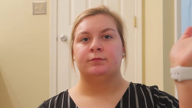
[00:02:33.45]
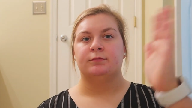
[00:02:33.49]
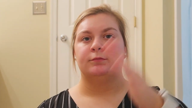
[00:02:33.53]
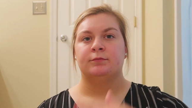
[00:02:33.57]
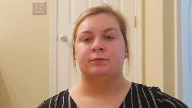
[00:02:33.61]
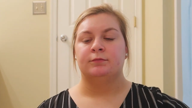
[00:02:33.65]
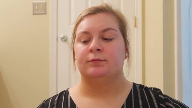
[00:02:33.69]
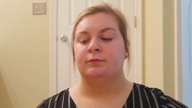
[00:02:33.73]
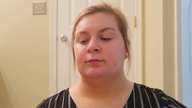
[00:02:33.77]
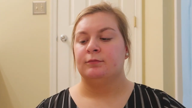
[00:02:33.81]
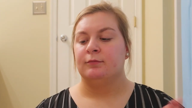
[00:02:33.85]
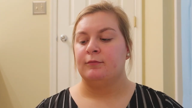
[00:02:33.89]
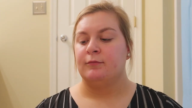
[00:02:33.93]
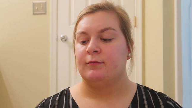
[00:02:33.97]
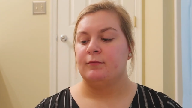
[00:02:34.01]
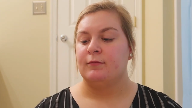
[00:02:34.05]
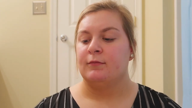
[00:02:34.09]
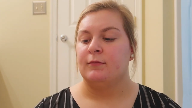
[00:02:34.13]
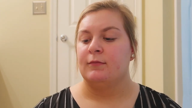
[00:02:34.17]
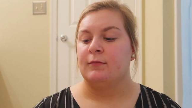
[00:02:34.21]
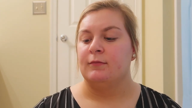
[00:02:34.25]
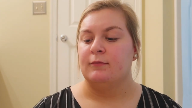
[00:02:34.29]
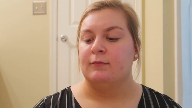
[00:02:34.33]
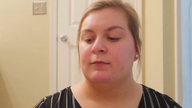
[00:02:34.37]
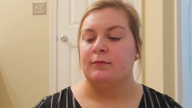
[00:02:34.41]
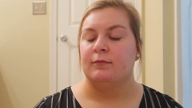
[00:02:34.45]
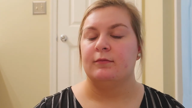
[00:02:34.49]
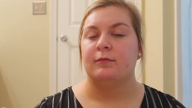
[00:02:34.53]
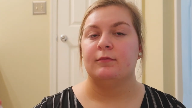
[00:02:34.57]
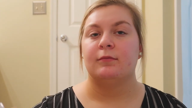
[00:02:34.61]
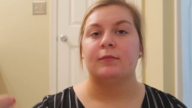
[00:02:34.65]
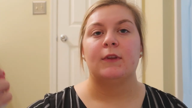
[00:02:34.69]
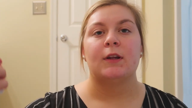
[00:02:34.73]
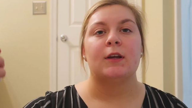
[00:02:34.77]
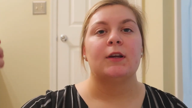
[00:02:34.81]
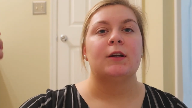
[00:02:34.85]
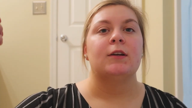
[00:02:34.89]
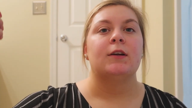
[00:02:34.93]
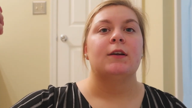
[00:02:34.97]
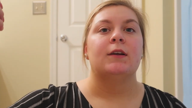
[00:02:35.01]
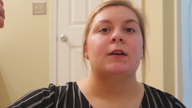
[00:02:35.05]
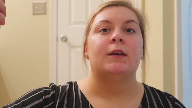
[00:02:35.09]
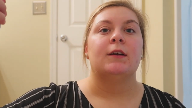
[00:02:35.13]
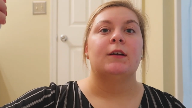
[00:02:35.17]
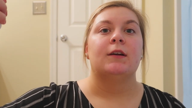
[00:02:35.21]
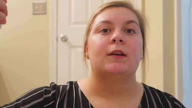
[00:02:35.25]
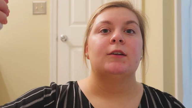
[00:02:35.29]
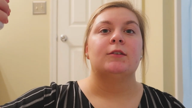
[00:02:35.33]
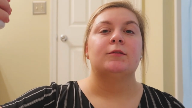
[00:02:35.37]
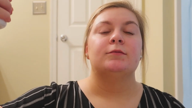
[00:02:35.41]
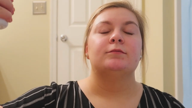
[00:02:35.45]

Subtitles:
Nothing is said.